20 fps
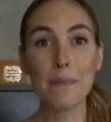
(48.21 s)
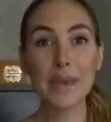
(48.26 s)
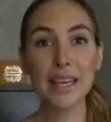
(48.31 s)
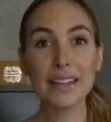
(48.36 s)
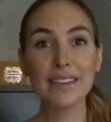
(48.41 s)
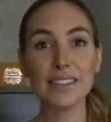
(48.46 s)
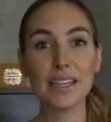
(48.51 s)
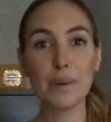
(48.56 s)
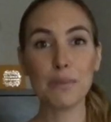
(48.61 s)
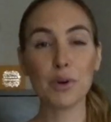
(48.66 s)

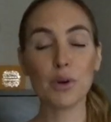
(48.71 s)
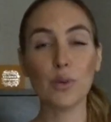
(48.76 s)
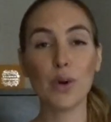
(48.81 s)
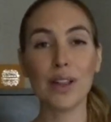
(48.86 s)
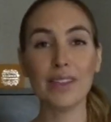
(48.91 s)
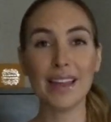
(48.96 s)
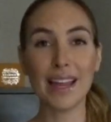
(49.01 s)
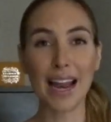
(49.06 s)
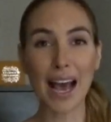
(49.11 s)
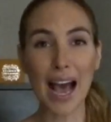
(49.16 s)
Myth number
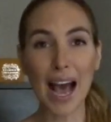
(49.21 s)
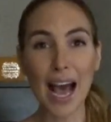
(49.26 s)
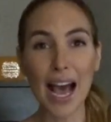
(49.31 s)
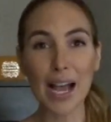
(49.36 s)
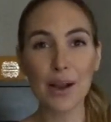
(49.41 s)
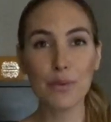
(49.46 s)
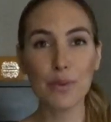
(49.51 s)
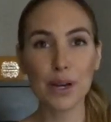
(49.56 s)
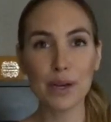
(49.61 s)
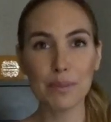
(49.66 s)
one that
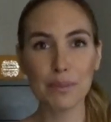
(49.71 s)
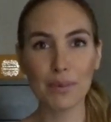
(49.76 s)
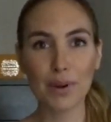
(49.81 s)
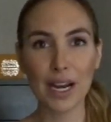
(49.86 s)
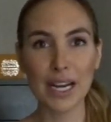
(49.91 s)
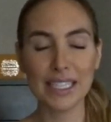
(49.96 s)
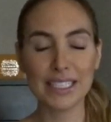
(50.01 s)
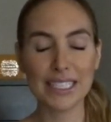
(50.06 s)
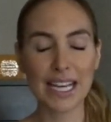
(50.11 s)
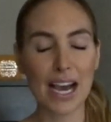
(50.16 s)
I want to
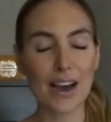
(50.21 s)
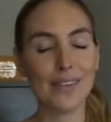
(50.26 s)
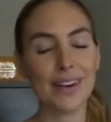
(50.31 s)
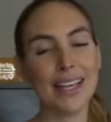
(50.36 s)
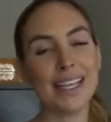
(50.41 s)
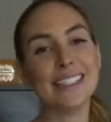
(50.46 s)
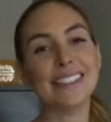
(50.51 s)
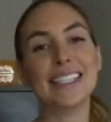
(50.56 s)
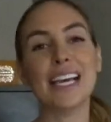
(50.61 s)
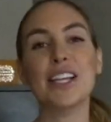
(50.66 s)
break down
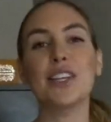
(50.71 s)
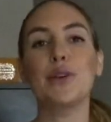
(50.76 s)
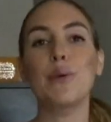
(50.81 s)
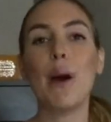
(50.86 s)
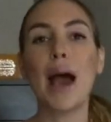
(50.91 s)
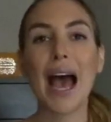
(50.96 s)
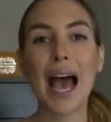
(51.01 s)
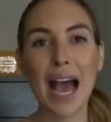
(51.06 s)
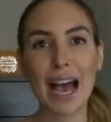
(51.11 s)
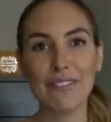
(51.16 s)
is that you
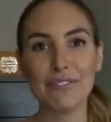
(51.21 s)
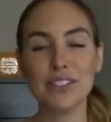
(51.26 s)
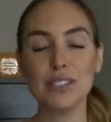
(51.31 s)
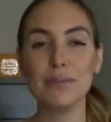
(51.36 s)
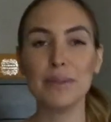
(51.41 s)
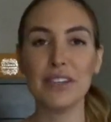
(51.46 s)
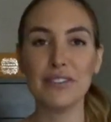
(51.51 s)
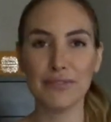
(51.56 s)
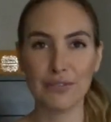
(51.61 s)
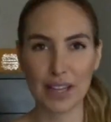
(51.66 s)
have to
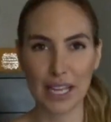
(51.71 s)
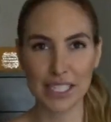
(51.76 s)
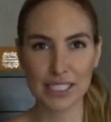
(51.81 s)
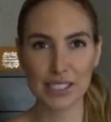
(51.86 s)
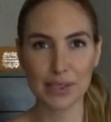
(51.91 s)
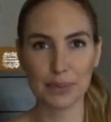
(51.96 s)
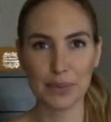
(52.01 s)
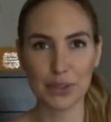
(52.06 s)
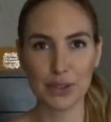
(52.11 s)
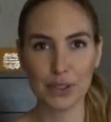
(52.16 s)
be
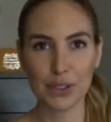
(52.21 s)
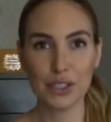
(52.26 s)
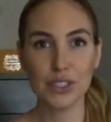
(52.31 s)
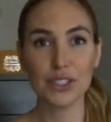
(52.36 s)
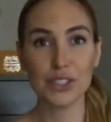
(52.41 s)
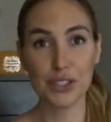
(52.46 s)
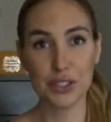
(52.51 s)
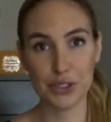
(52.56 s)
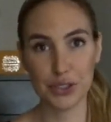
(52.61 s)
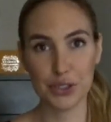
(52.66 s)
flexible
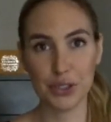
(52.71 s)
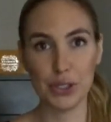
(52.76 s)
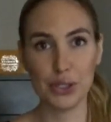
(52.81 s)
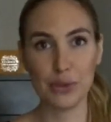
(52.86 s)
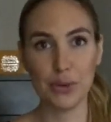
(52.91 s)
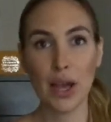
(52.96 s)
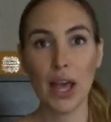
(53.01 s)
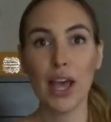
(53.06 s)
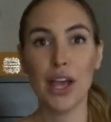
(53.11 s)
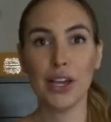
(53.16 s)
to
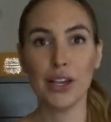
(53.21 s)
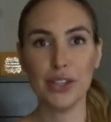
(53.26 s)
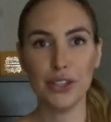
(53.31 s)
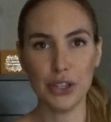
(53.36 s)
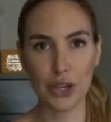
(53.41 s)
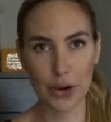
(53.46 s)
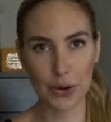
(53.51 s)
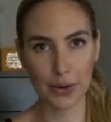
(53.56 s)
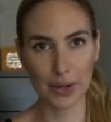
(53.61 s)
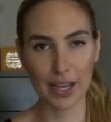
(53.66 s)
do
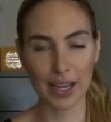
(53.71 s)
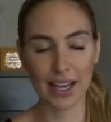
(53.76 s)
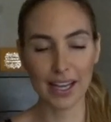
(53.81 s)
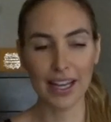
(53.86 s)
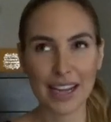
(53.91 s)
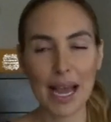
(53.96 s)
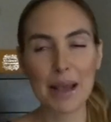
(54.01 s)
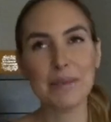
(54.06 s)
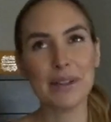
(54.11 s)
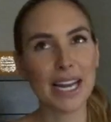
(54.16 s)
yoga.
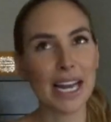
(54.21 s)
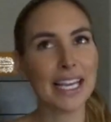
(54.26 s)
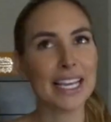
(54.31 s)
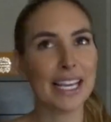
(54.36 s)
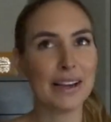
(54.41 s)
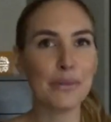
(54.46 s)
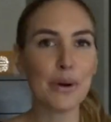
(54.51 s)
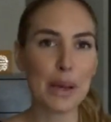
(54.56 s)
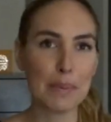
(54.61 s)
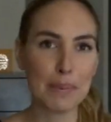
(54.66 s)
I mean, I
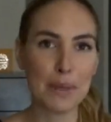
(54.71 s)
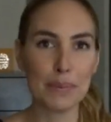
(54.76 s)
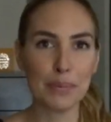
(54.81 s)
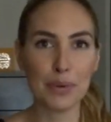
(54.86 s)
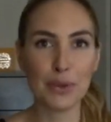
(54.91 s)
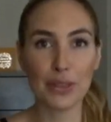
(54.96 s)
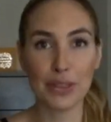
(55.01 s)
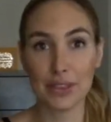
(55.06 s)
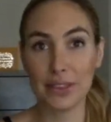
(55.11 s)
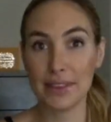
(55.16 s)
get why
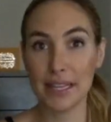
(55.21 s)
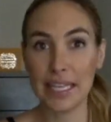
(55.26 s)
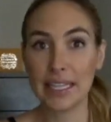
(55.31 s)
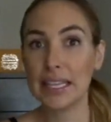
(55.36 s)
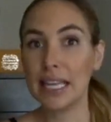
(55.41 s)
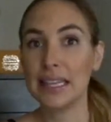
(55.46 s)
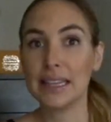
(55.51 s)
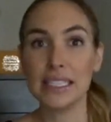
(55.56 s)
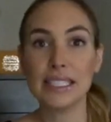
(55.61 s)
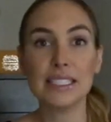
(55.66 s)
people think
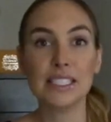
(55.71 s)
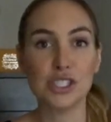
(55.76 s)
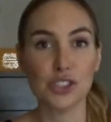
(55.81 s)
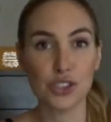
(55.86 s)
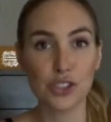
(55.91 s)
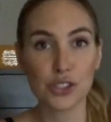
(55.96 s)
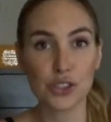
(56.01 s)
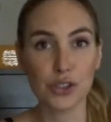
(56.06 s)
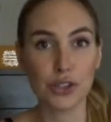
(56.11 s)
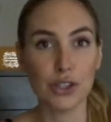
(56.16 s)
that this
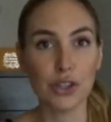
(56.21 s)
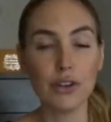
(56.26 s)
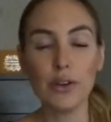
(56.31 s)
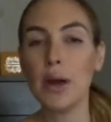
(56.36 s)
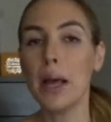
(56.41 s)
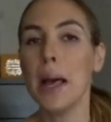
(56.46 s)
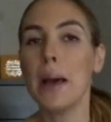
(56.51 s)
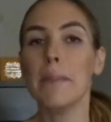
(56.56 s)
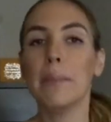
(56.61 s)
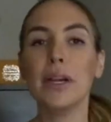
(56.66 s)
is true,
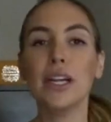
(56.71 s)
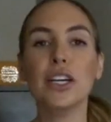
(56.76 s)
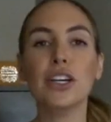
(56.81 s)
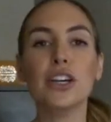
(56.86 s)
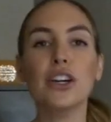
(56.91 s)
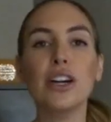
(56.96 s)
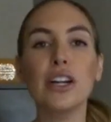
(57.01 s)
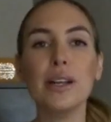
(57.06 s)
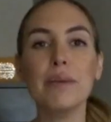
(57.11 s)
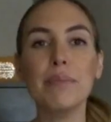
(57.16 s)
but it
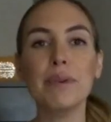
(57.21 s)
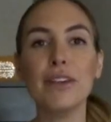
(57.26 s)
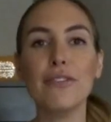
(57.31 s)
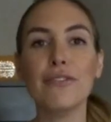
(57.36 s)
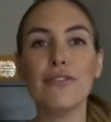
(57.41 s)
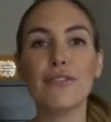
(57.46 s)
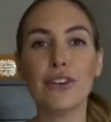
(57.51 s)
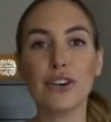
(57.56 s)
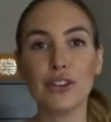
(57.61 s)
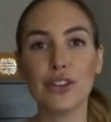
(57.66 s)
couldn't be
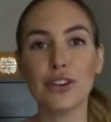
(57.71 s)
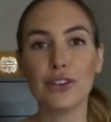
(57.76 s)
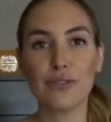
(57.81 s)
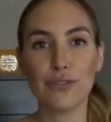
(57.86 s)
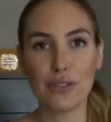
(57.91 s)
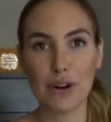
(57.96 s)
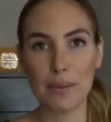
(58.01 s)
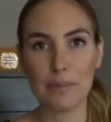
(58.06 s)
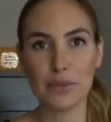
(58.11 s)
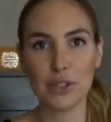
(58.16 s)
further
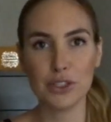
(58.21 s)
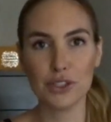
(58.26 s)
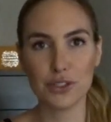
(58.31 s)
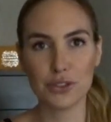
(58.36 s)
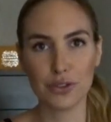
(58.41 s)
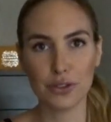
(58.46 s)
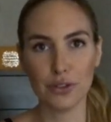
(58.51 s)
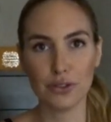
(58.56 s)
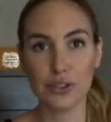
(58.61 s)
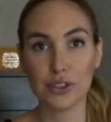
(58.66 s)
from the
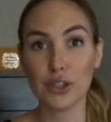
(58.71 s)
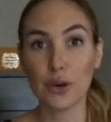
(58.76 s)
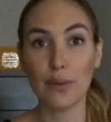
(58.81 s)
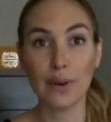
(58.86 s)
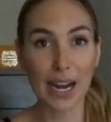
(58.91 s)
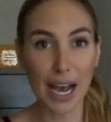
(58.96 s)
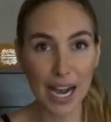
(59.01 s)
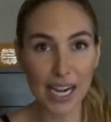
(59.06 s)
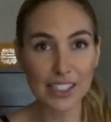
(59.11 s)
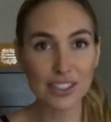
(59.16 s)
truth. So
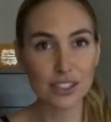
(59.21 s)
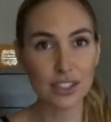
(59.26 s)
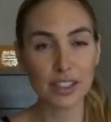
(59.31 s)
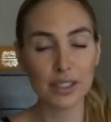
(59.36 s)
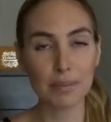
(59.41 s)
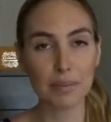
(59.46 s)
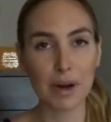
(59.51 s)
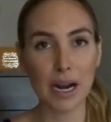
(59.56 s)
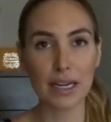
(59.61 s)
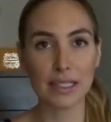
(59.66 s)
when I
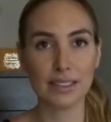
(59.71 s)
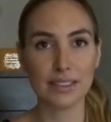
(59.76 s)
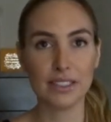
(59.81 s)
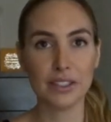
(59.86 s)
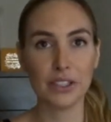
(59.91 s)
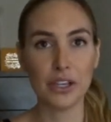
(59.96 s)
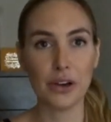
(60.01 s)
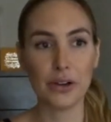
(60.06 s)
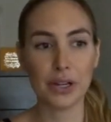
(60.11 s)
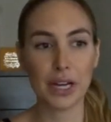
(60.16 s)
started
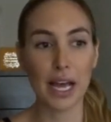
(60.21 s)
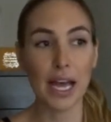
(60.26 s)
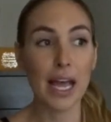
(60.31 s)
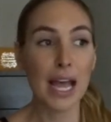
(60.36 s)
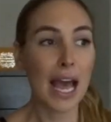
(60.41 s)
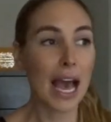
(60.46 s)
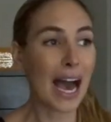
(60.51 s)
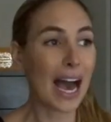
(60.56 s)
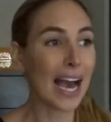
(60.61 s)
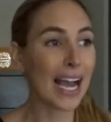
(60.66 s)
practicing yoga,
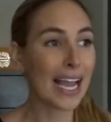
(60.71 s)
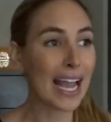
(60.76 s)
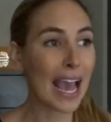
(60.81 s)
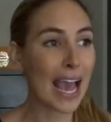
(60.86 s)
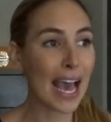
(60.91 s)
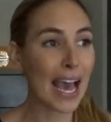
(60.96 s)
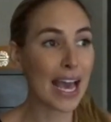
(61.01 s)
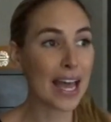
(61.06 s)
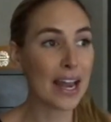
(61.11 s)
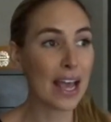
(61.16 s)
I
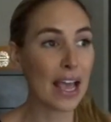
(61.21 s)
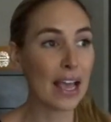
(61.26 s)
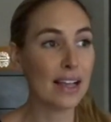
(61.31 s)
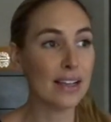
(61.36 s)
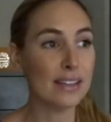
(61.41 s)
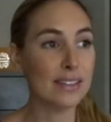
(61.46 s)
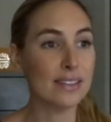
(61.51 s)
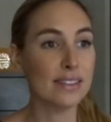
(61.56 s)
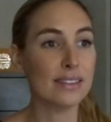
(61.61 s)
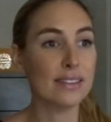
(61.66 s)
had
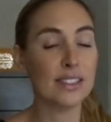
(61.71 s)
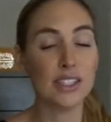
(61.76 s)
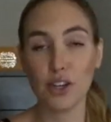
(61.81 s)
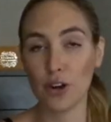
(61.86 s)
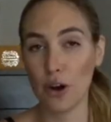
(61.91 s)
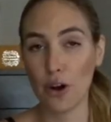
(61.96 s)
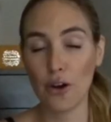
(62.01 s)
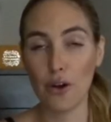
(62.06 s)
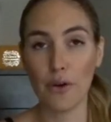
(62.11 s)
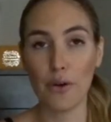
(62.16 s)

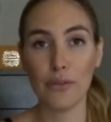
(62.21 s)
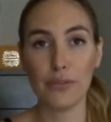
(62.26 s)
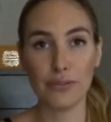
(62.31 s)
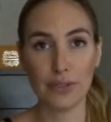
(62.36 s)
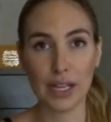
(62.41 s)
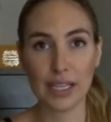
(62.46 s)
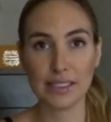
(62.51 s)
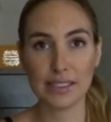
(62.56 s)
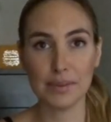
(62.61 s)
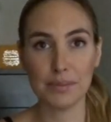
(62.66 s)
zero
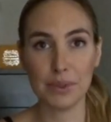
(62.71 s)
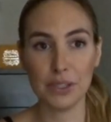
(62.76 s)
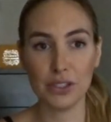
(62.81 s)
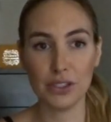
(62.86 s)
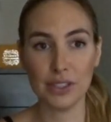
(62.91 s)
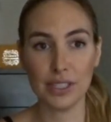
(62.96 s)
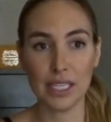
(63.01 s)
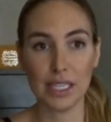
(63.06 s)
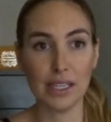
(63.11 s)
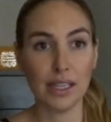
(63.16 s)

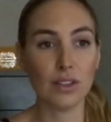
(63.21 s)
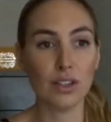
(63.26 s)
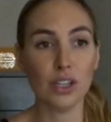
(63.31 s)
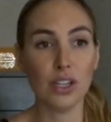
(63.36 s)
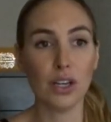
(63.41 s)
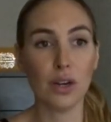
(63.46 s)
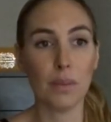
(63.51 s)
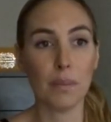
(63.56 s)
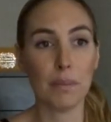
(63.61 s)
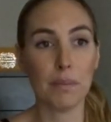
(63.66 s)
flexibility.
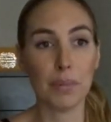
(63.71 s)
Could